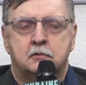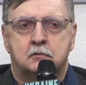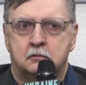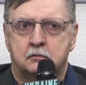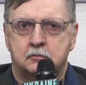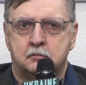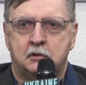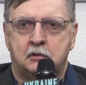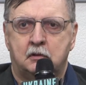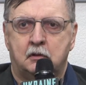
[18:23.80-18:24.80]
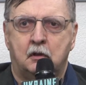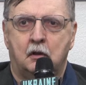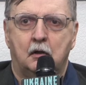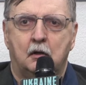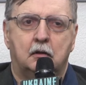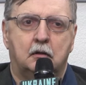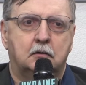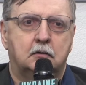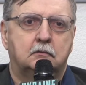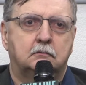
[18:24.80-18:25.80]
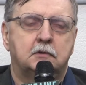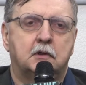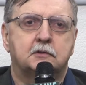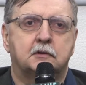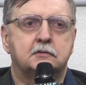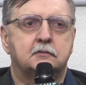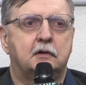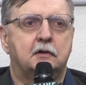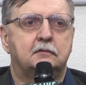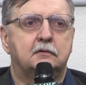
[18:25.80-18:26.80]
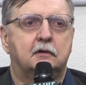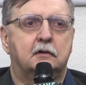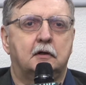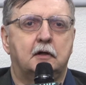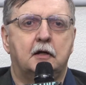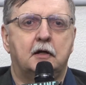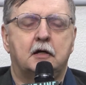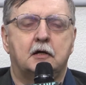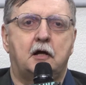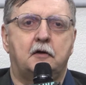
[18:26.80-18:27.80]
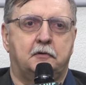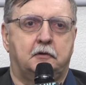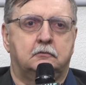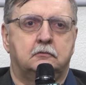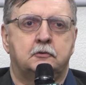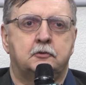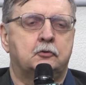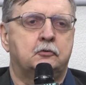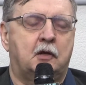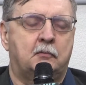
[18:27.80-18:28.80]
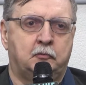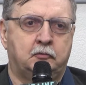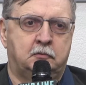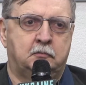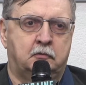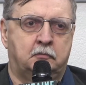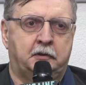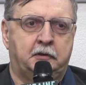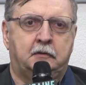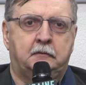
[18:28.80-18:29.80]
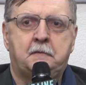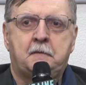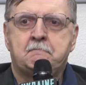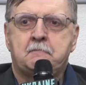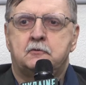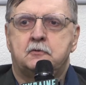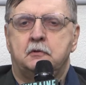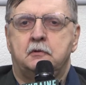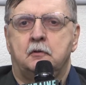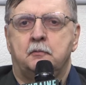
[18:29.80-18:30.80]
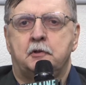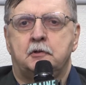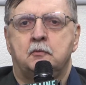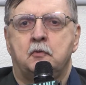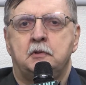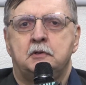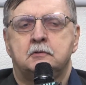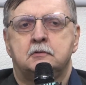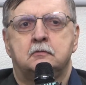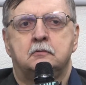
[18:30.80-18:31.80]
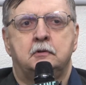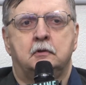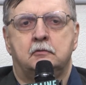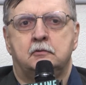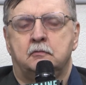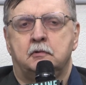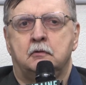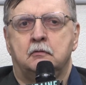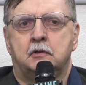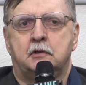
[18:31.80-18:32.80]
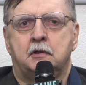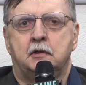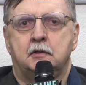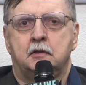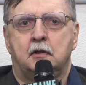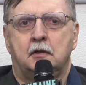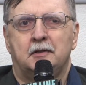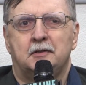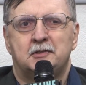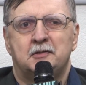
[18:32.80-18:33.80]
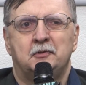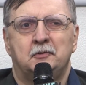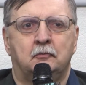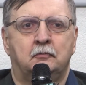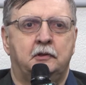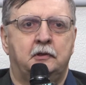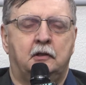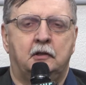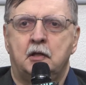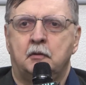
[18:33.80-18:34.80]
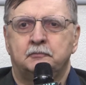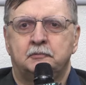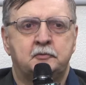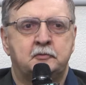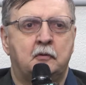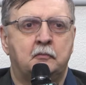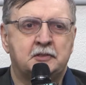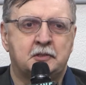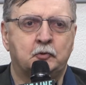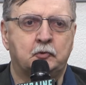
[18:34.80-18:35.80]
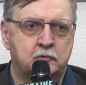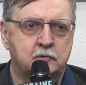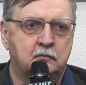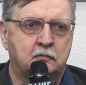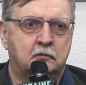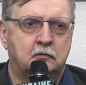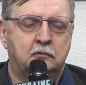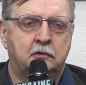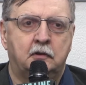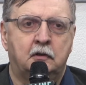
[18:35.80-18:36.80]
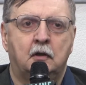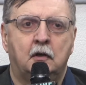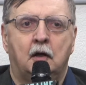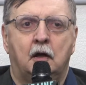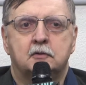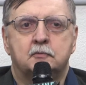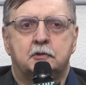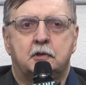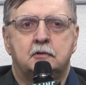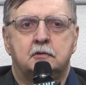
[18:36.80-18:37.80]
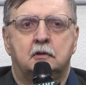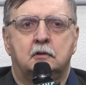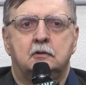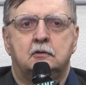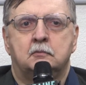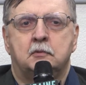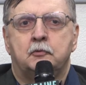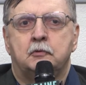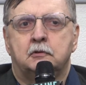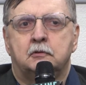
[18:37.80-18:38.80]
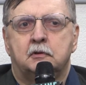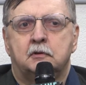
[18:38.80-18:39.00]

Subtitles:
stating that today we need to clearly understand what should be the schedule of what needs to be done. On place now for Ukraine is